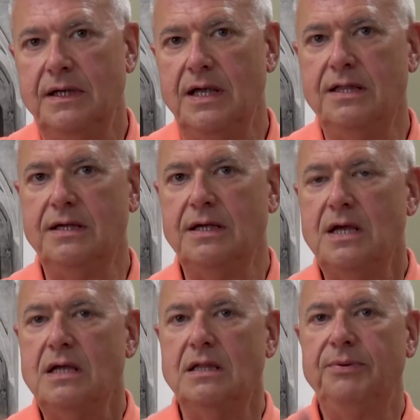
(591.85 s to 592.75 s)
And
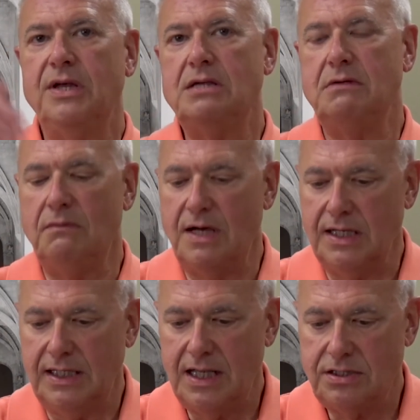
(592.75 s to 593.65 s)
the place we
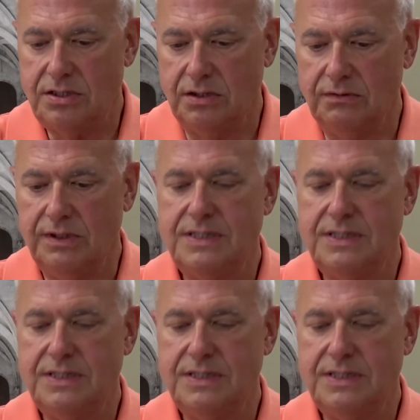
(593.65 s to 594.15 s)
want to get to